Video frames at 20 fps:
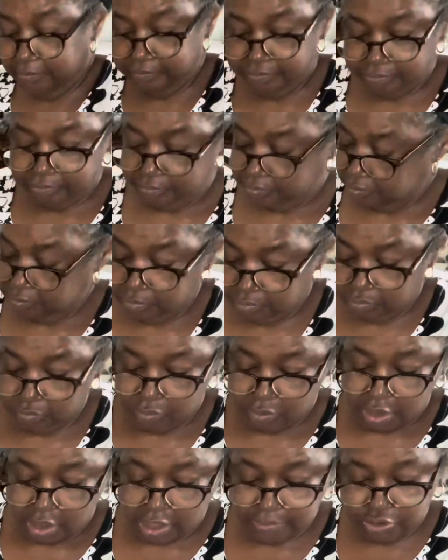first thing I
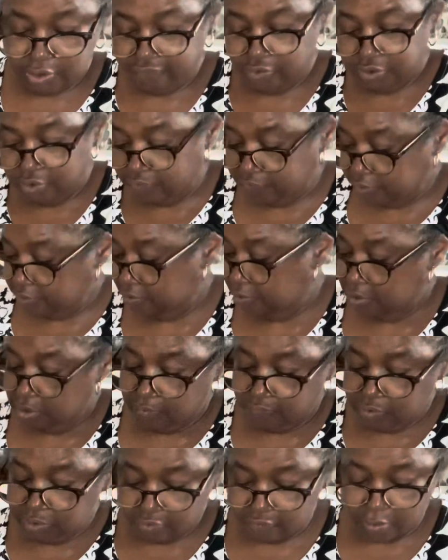want to do is
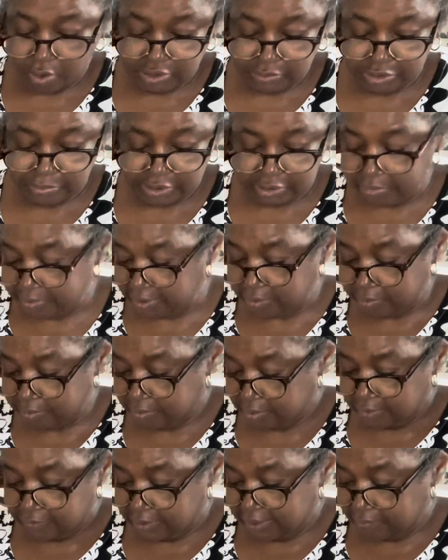unroll it,
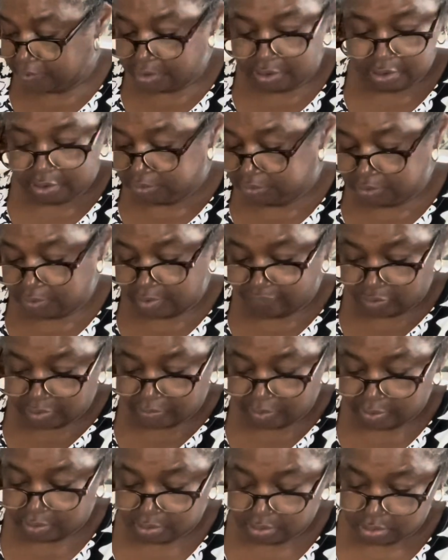and I want to
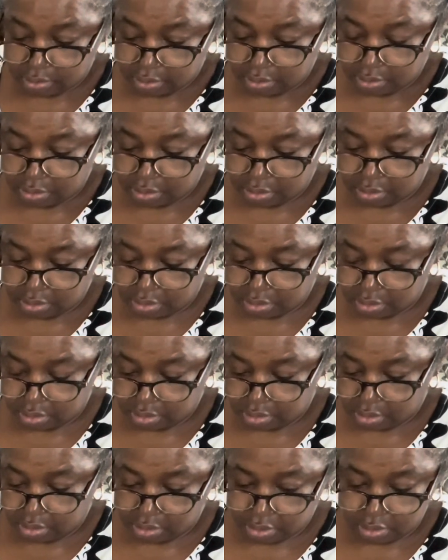lay it out. I'm
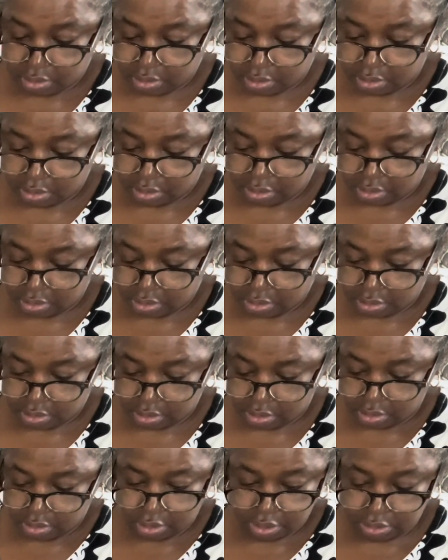going to lay it
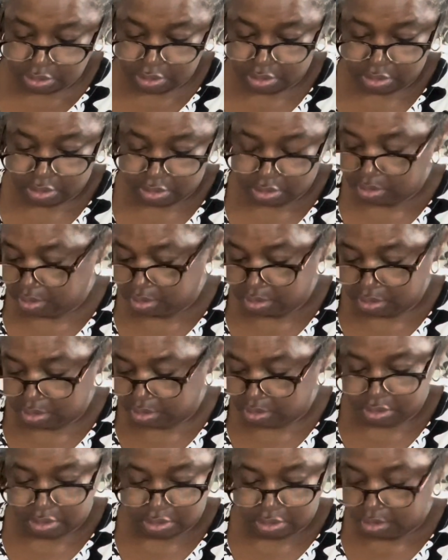out, and I want to
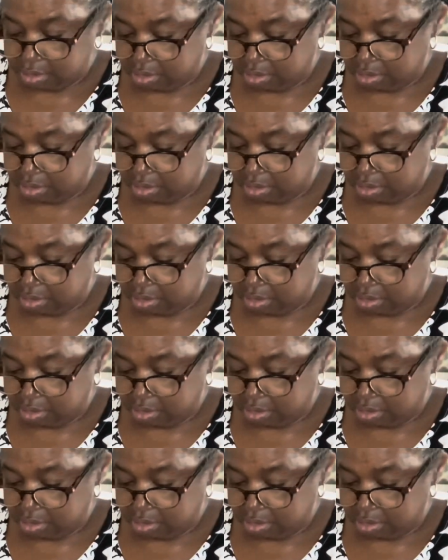make